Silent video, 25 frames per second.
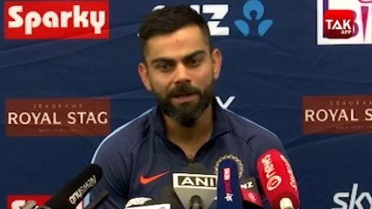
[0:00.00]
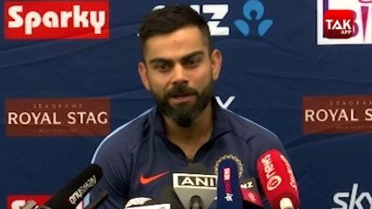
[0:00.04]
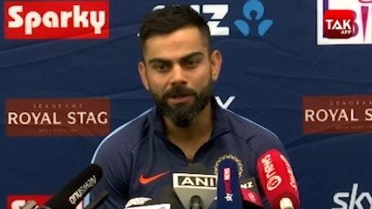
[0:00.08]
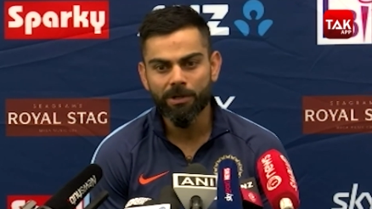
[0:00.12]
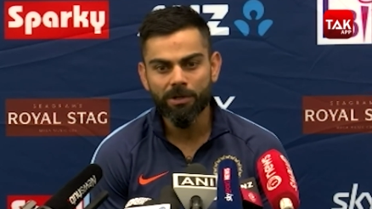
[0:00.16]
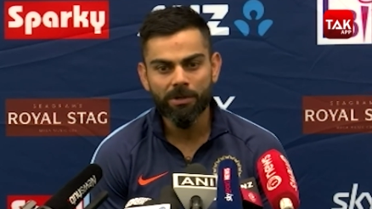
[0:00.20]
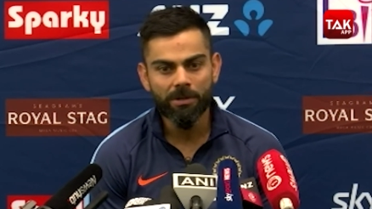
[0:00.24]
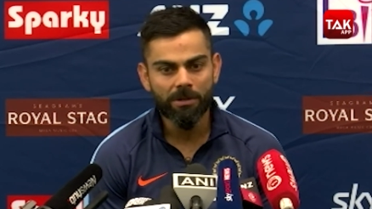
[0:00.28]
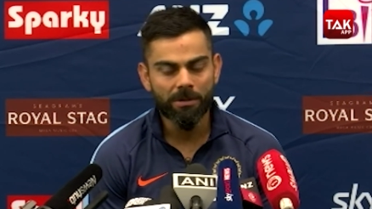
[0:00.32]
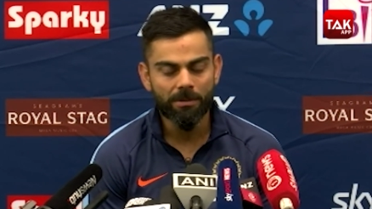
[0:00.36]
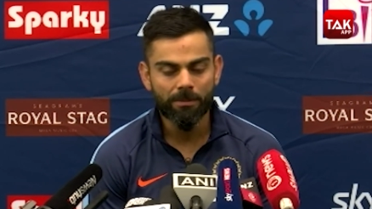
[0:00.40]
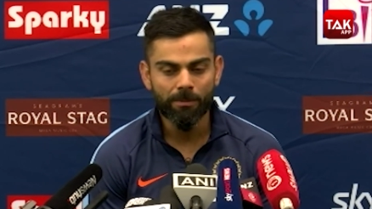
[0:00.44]

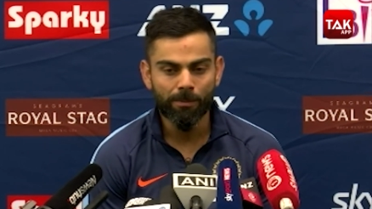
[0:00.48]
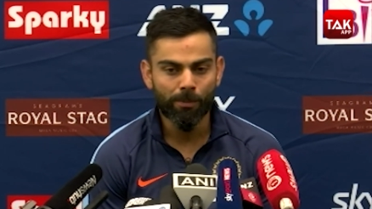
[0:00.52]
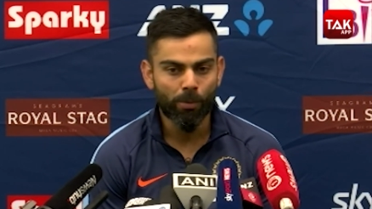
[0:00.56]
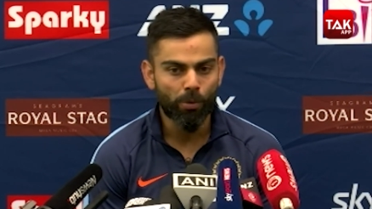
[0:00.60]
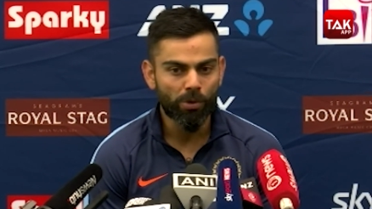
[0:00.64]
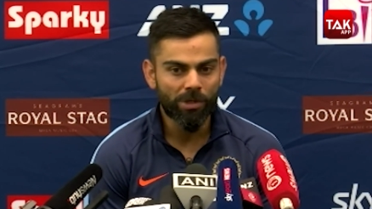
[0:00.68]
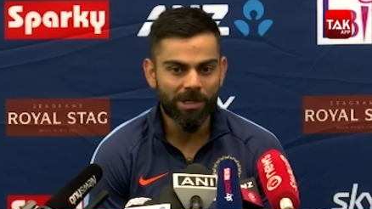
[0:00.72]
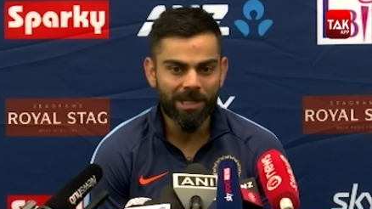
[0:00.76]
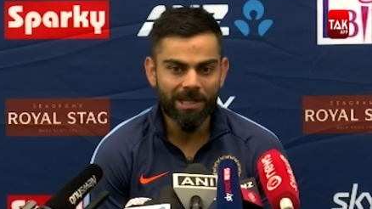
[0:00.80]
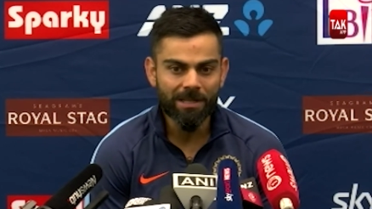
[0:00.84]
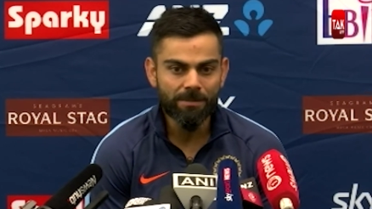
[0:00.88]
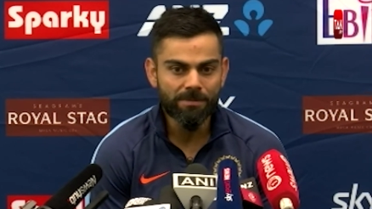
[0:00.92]
And
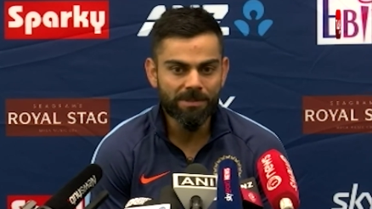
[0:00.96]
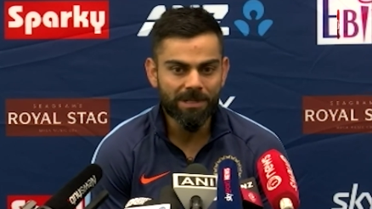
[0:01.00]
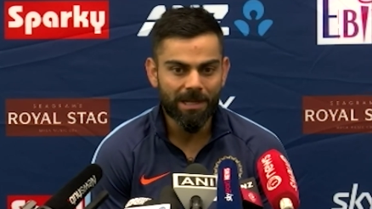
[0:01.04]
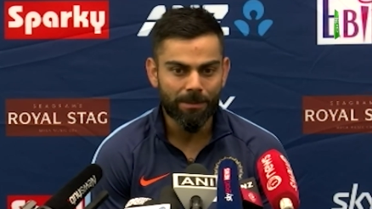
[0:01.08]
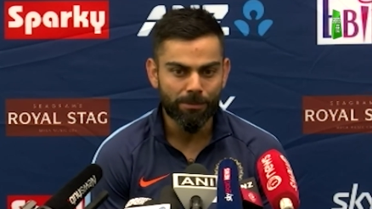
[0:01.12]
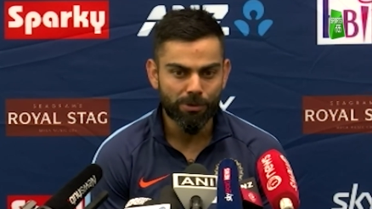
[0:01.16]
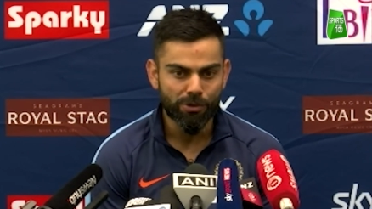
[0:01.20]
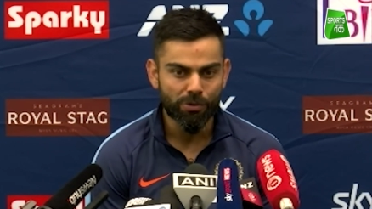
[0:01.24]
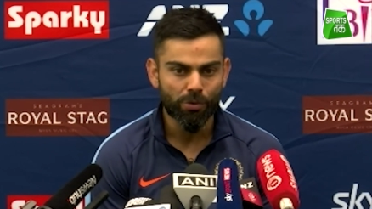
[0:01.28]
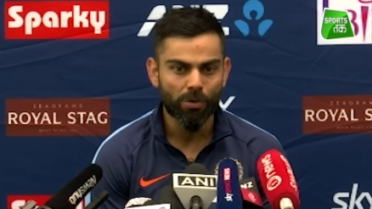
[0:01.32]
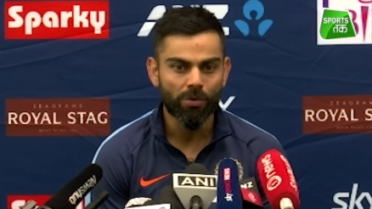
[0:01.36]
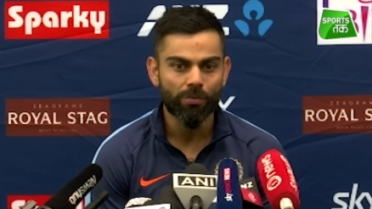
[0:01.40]
both teams,
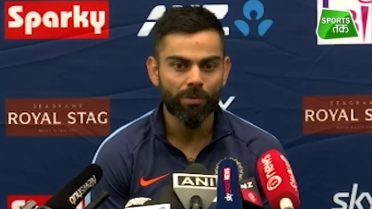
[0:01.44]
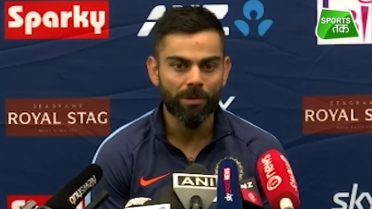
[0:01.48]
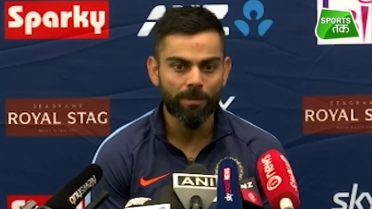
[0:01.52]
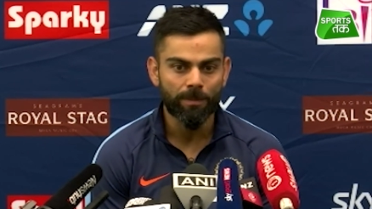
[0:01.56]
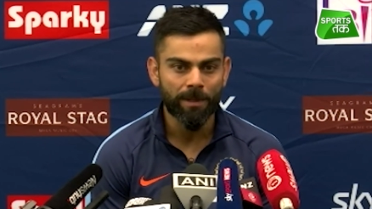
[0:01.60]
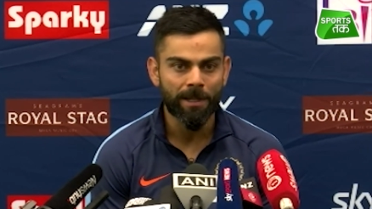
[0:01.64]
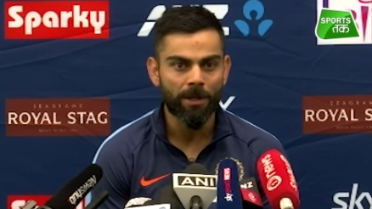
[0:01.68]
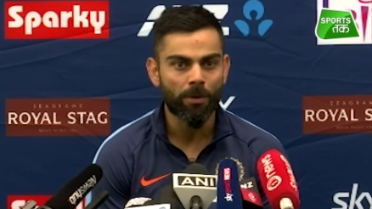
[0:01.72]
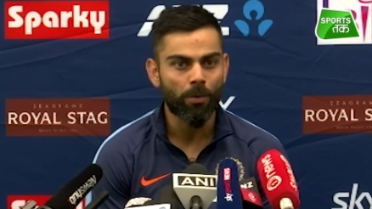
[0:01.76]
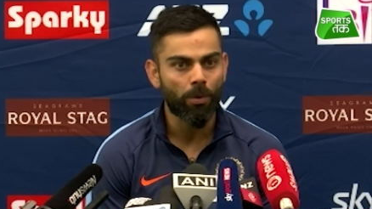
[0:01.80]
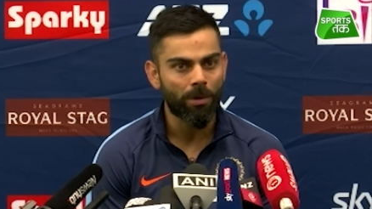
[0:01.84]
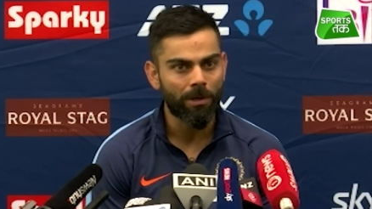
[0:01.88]
I'm sure, will
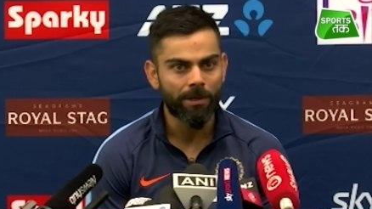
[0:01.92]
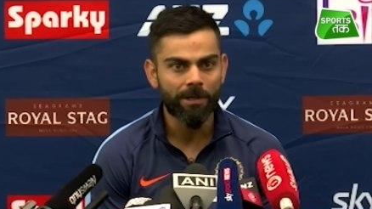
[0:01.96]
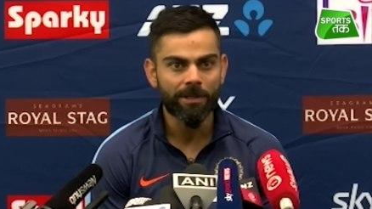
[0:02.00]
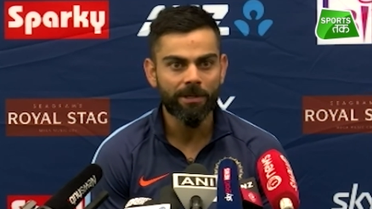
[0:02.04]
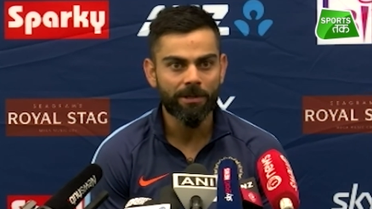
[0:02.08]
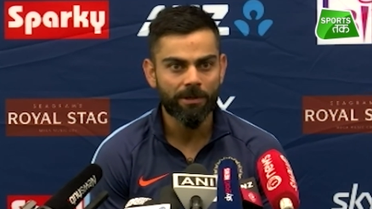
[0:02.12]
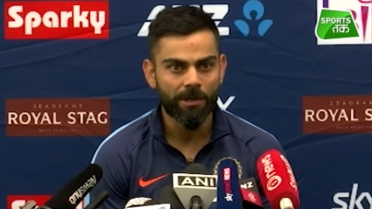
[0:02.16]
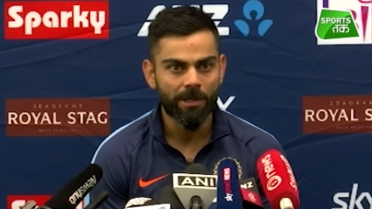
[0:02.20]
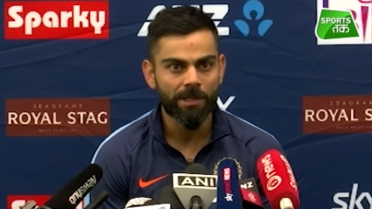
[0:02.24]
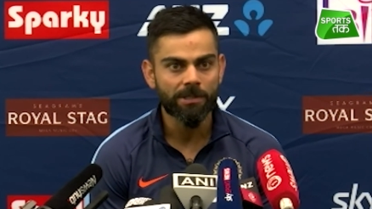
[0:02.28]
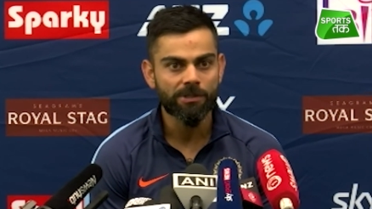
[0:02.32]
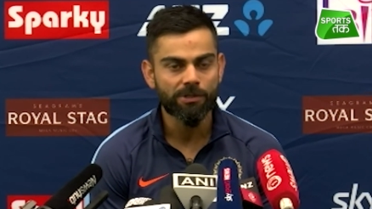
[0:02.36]
play quality
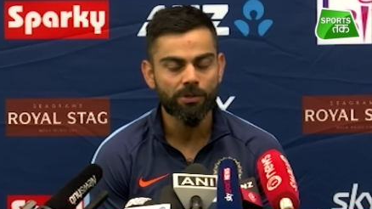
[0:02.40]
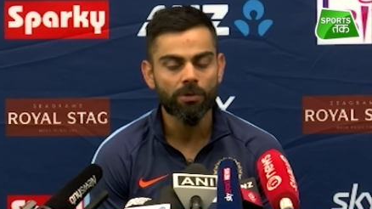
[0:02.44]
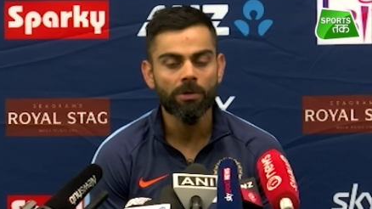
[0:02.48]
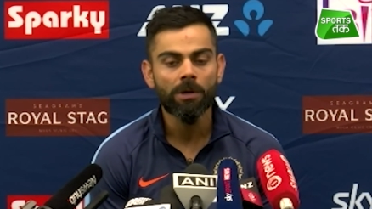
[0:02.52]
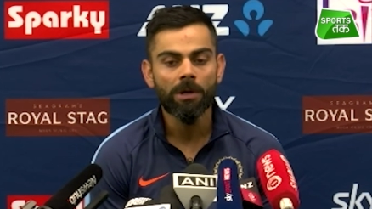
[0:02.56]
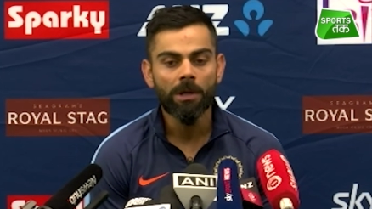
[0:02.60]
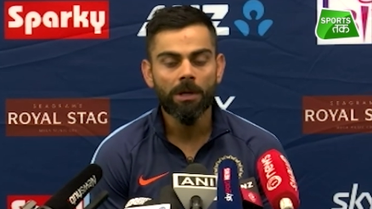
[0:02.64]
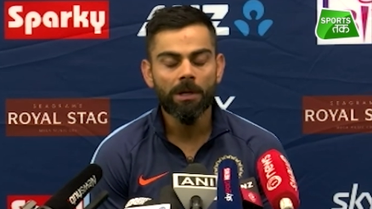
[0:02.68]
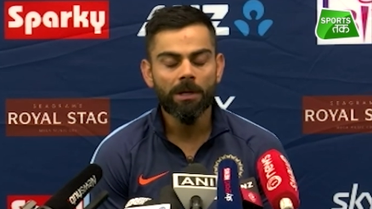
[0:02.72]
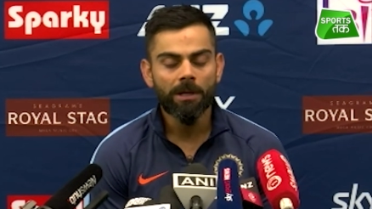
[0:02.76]
cricket, so